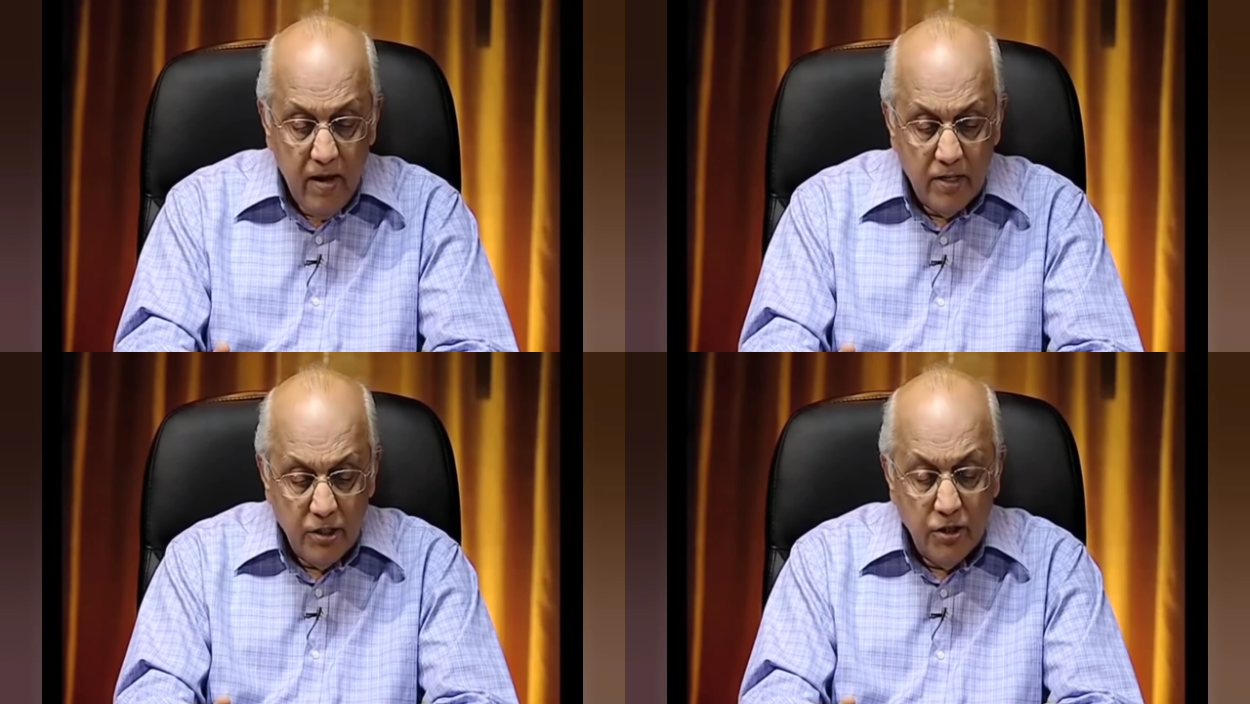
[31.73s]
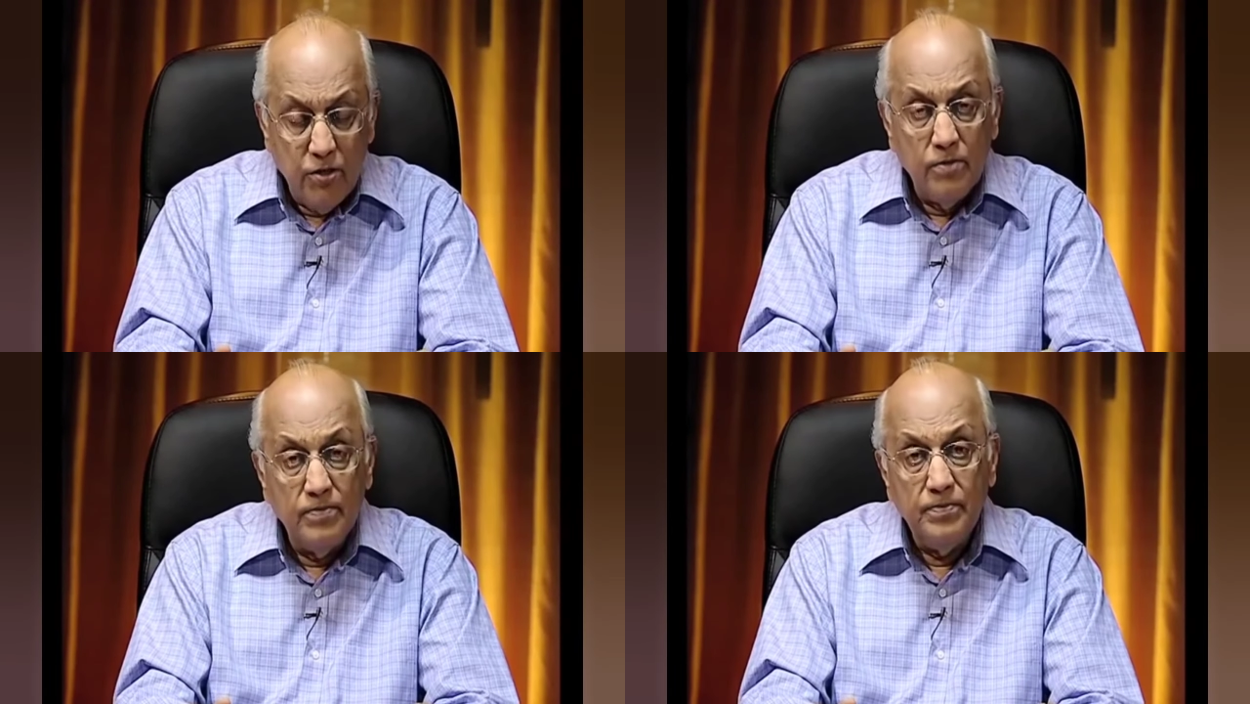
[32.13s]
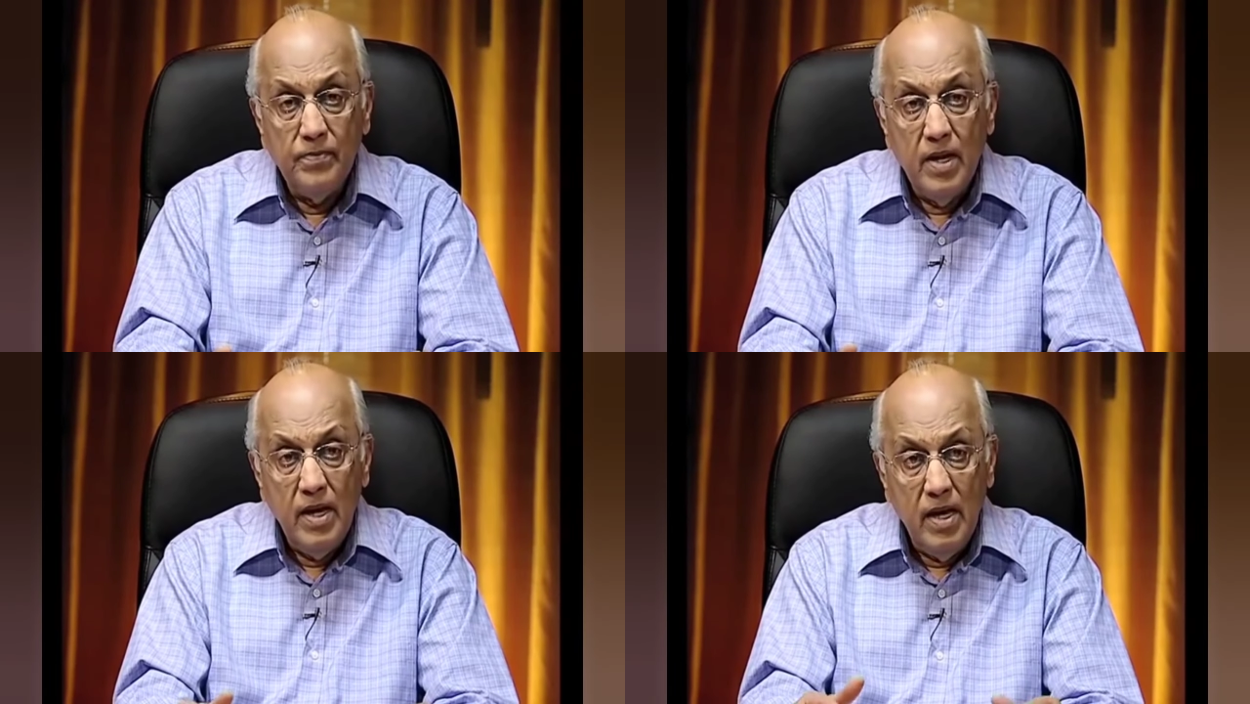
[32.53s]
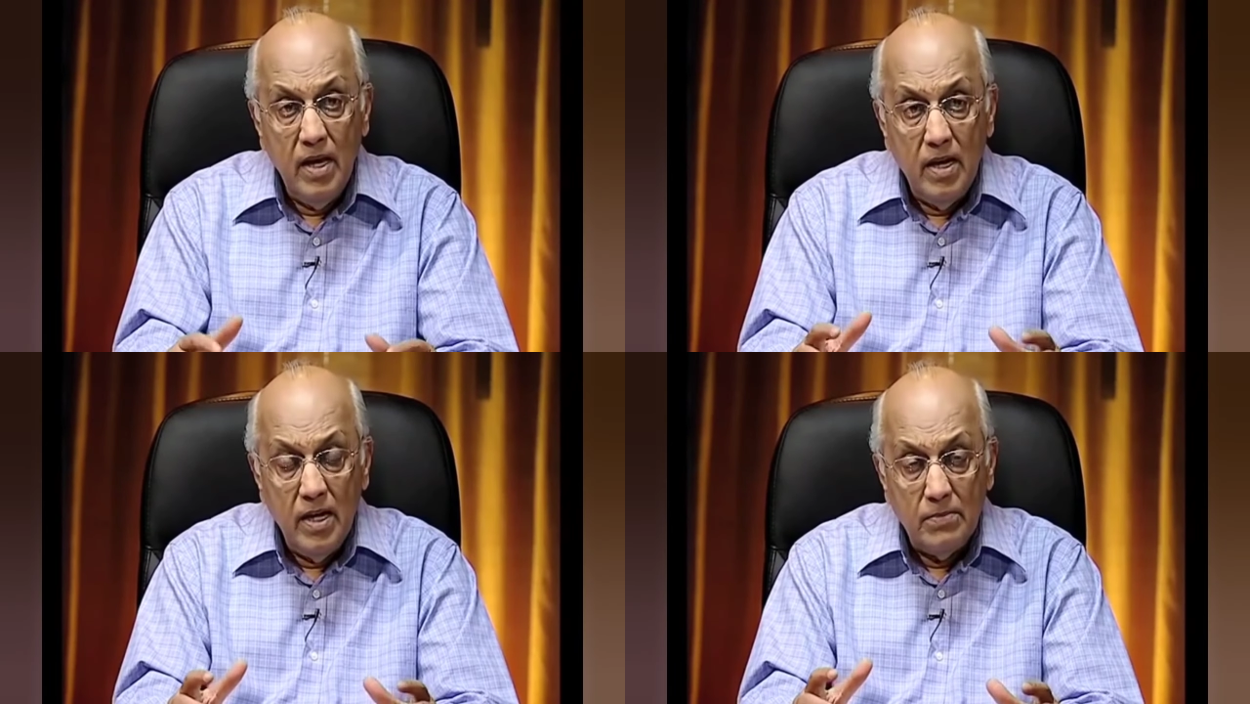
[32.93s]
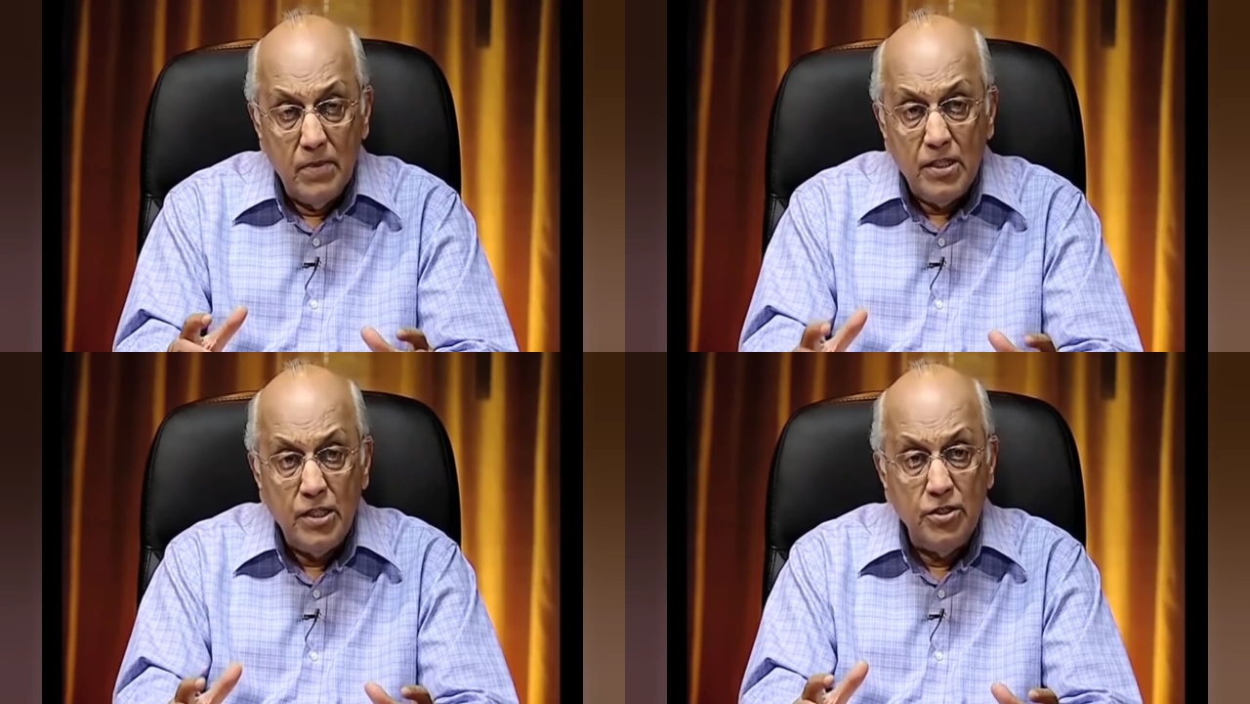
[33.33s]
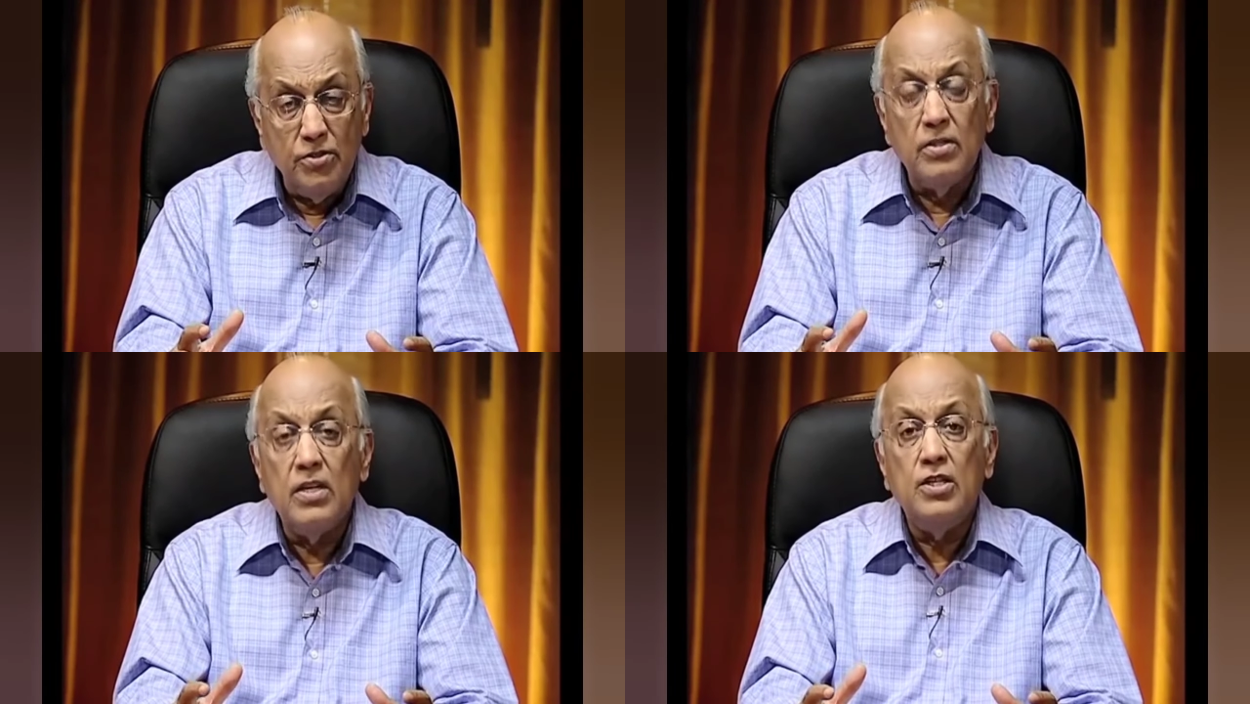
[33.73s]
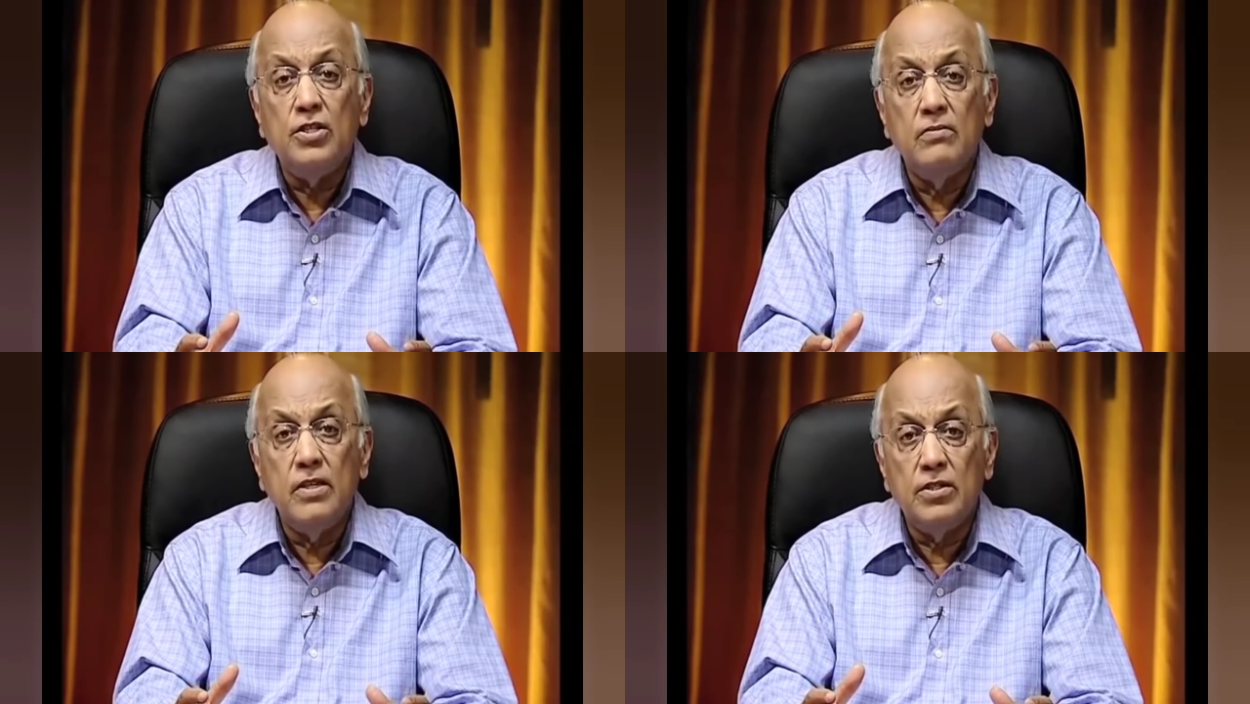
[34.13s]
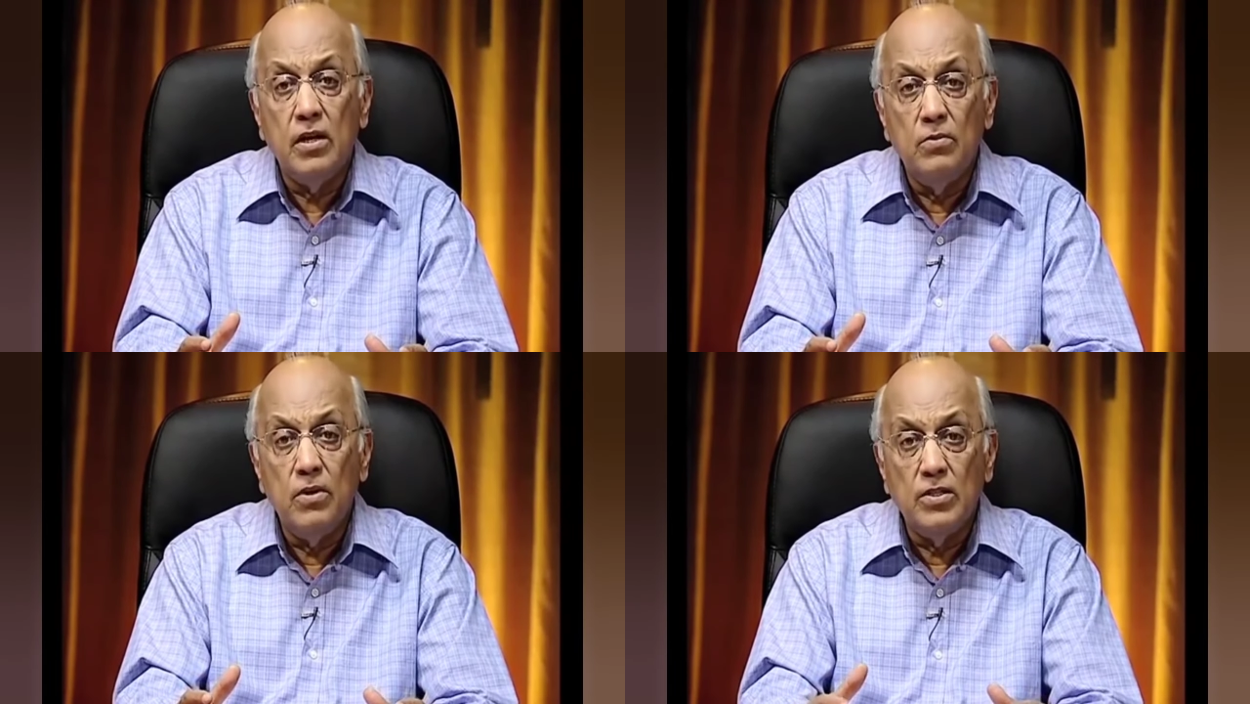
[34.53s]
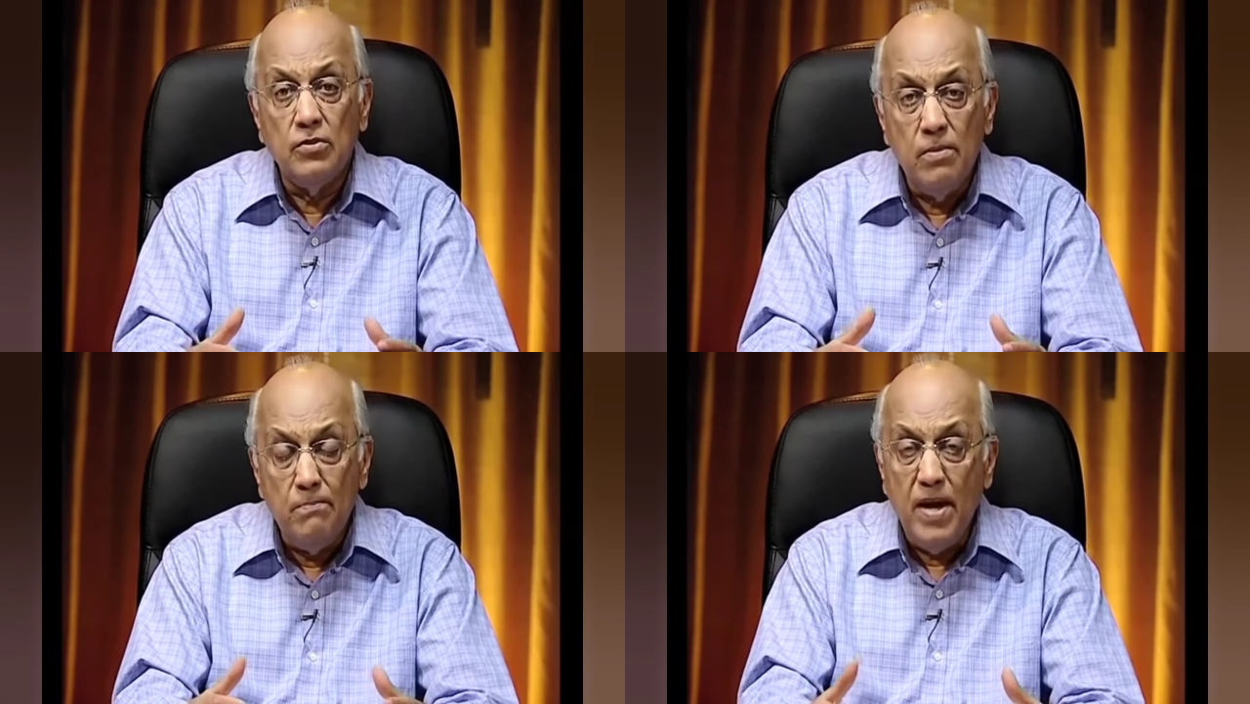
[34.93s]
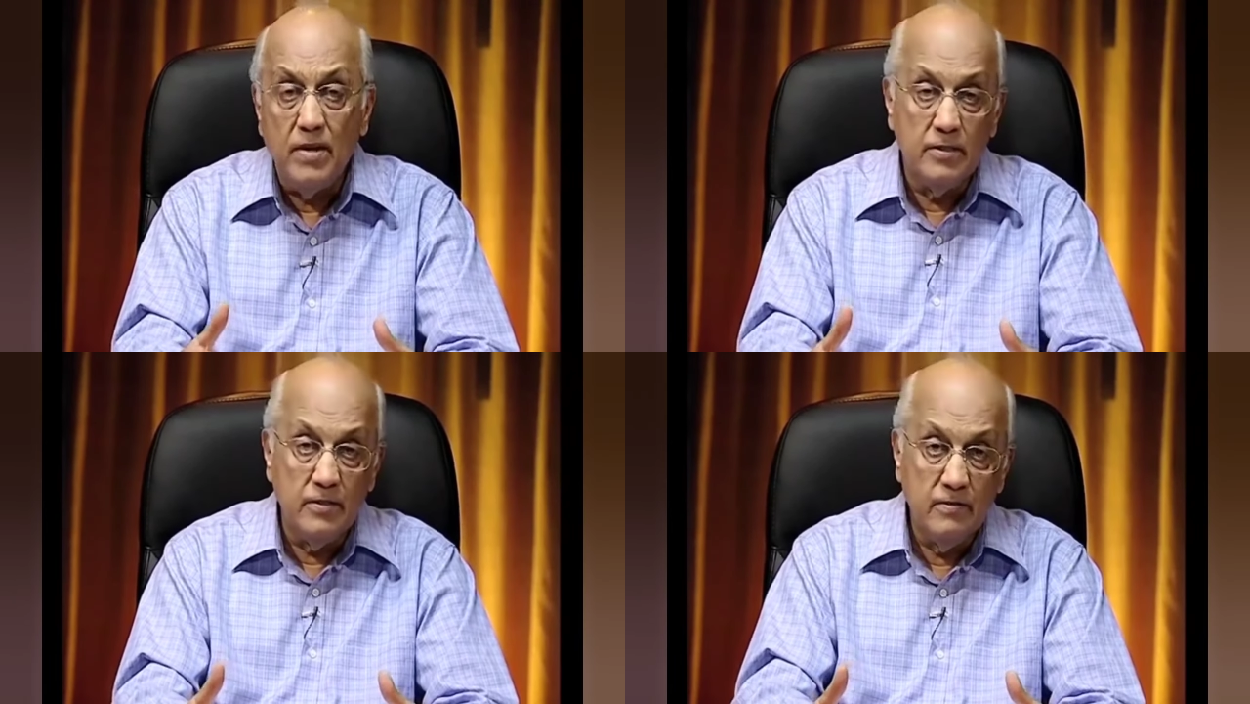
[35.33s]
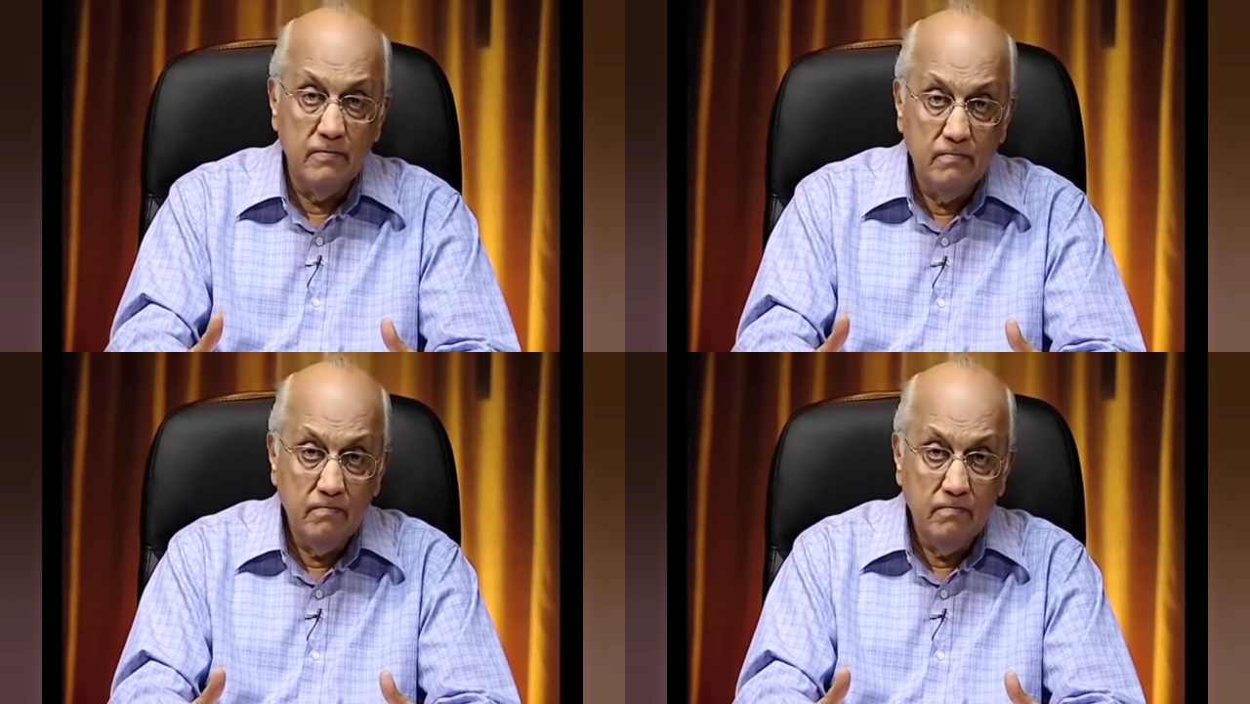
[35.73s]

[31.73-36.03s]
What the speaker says: And so his message to the nation of Israel was repent.